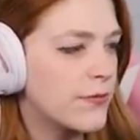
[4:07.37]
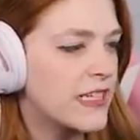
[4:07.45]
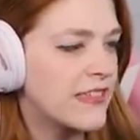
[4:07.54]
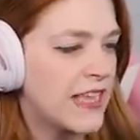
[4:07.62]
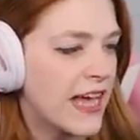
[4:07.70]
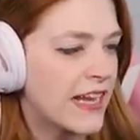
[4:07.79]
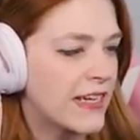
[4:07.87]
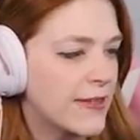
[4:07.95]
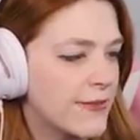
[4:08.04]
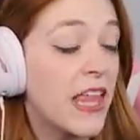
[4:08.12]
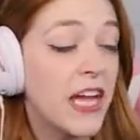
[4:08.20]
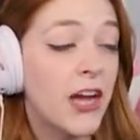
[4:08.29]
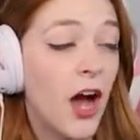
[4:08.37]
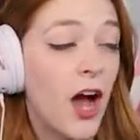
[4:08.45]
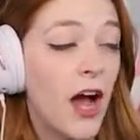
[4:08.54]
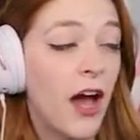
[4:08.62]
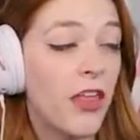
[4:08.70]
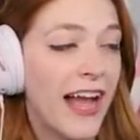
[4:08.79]
Is that it? Bella
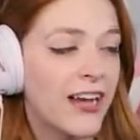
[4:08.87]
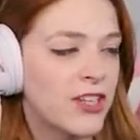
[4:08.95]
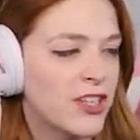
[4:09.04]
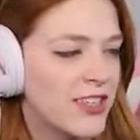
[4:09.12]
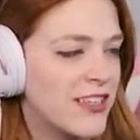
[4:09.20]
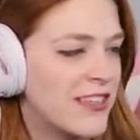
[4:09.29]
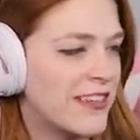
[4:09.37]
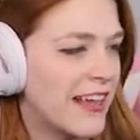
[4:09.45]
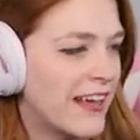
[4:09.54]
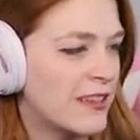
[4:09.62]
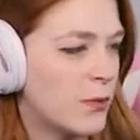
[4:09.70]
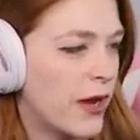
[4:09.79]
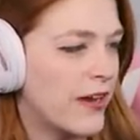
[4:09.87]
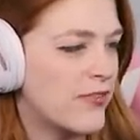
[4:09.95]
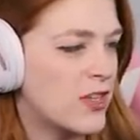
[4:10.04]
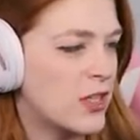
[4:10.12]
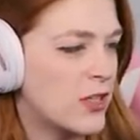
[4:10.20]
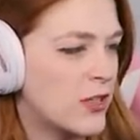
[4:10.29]
Goth actually is an
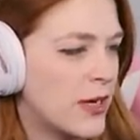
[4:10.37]
ex-wife too,